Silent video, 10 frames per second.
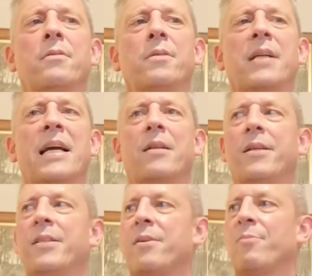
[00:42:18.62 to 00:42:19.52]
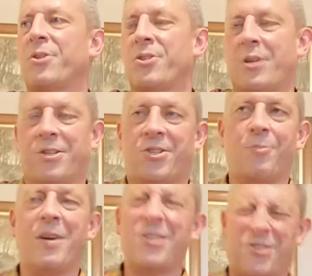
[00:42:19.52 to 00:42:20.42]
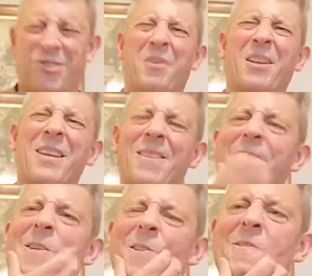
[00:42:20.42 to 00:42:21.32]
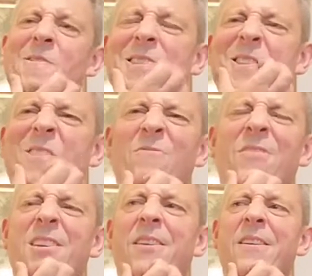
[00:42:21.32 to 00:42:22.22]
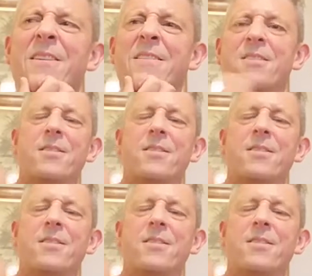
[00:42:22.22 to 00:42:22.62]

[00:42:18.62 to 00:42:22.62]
Leitrim or something like that? Does that sound vaguely right?